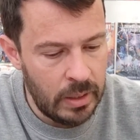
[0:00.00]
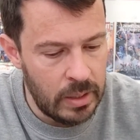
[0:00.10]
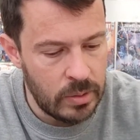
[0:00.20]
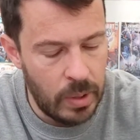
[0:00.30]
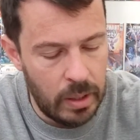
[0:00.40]

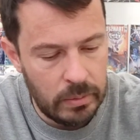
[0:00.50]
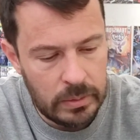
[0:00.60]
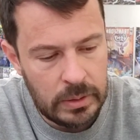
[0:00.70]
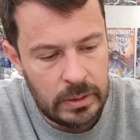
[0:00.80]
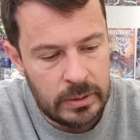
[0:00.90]
there as well.
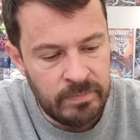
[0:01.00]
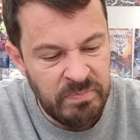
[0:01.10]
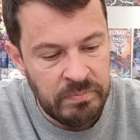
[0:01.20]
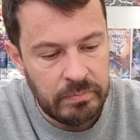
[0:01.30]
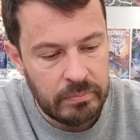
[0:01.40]

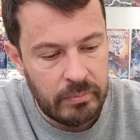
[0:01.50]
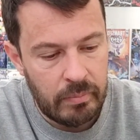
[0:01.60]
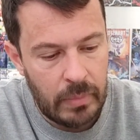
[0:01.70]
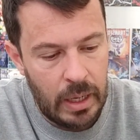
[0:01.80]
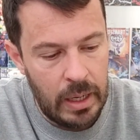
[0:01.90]

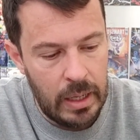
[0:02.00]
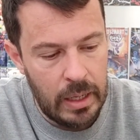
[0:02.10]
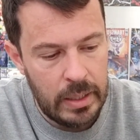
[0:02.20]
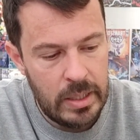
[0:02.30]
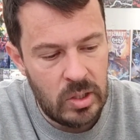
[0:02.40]

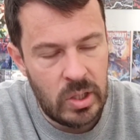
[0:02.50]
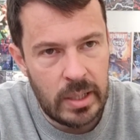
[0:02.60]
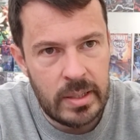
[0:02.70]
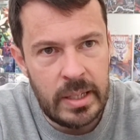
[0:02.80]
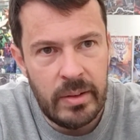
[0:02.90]
I need to
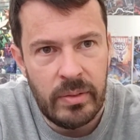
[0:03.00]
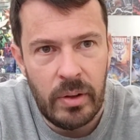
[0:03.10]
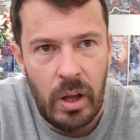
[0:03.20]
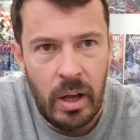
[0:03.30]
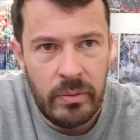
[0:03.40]
check to see if
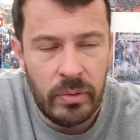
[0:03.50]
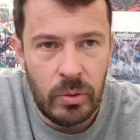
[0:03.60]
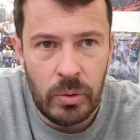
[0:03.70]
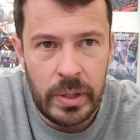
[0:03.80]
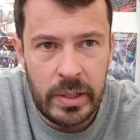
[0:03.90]
I've
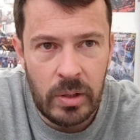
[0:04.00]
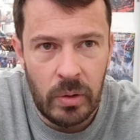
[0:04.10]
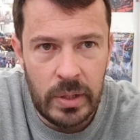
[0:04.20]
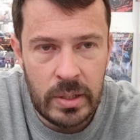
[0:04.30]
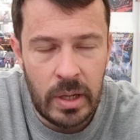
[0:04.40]
already
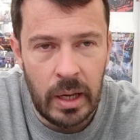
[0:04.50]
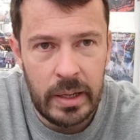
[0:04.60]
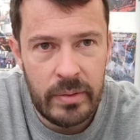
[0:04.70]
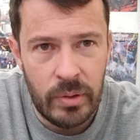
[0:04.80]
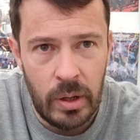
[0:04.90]
got this guy.
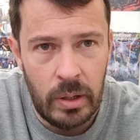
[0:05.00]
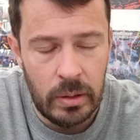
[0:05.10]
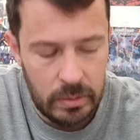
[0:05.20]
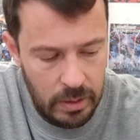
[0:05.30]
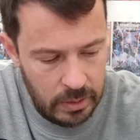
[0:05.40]
If not,
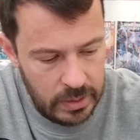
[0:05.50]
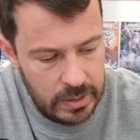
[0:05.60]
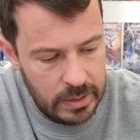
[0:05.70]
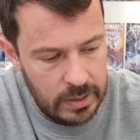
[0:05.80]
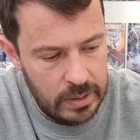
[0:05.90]
I'll
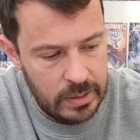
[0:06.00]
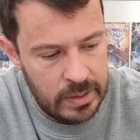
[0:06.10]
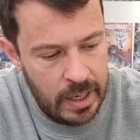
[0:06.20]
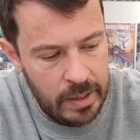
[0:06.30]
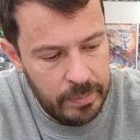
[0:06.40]
need to
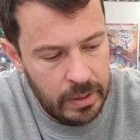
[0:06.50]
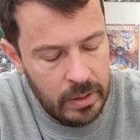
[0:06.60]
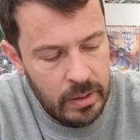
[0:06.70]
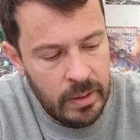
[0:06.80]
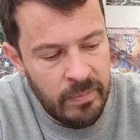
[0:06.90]
sell him.
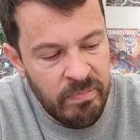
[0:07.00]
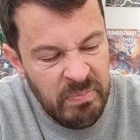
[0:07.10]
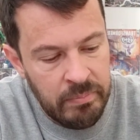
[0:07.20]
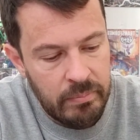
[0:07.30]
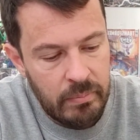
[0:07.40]

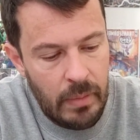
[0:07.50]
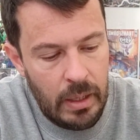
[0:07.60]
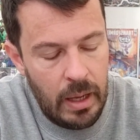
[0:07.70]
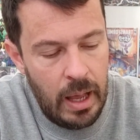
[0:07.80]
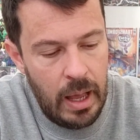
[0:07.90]

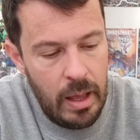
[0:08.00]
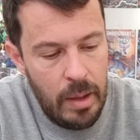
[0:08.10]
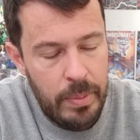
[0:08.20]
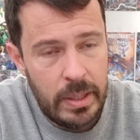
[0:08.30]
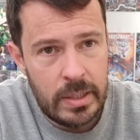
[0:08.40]

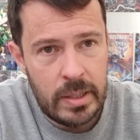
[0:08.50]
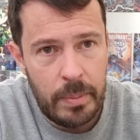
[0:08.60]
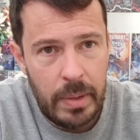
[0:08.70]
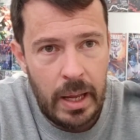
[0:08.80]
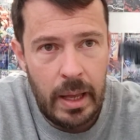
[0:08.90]
I picked this
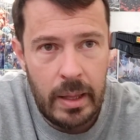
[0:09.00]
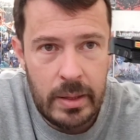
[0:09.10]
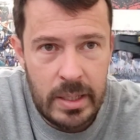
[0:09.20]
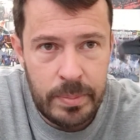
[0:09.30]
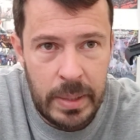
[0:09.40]
up,
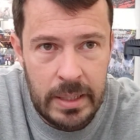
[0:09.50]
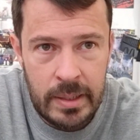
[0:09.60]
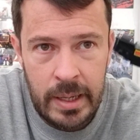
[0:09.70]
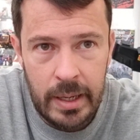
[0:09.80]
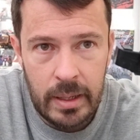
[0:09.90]
this
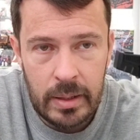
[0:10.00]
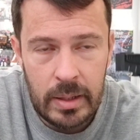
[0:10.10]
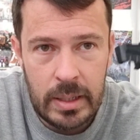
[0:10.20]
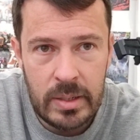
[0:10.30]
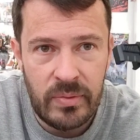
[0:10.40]
piece here.
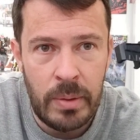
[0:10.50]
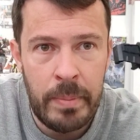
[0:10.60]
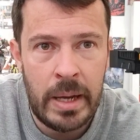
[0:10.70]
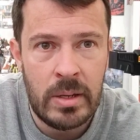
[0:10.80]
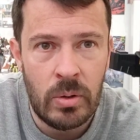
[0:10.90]
This for
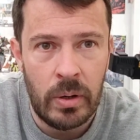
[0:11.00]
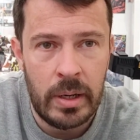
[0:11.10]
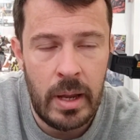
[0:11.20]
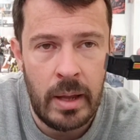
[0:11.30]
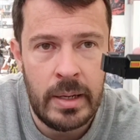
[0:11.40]

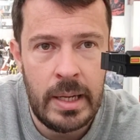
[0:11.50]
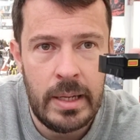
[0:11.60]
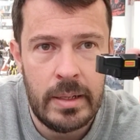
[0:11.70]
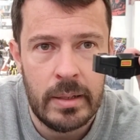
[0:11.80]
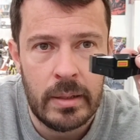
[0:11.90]
Menasor. I
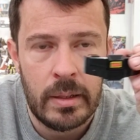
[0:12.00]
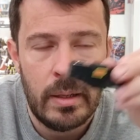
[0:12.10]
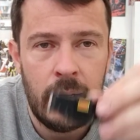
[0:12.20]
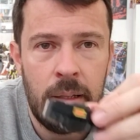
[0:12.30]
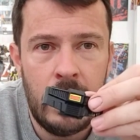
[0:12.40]

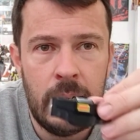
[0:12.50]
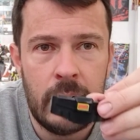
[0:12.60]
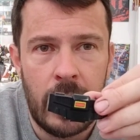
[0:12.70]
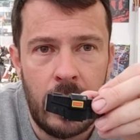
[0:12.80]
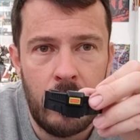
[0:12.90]

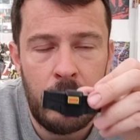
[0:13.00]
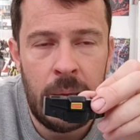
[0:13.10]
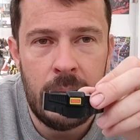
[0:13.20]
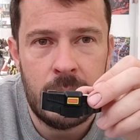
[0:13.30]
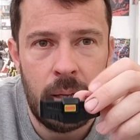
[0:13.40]
needed that
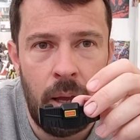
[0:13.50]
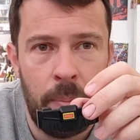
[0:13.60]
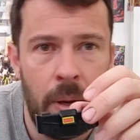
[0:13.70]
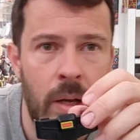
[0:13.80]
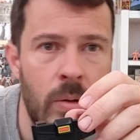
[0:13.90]
piece,
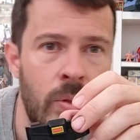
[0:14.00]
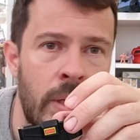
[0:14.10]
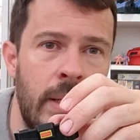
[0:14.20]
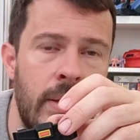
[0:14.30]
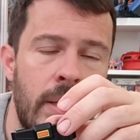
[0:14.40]
but I
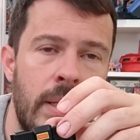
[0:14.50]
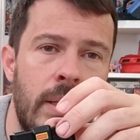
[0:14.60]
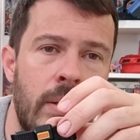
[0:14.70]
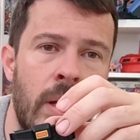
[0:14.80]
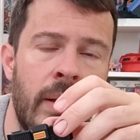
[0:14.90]
also need
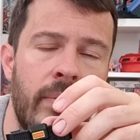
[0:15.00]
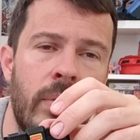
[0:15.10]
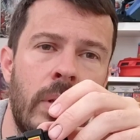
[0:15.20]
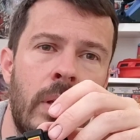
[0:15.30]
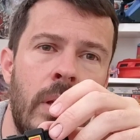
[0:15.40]
the kind of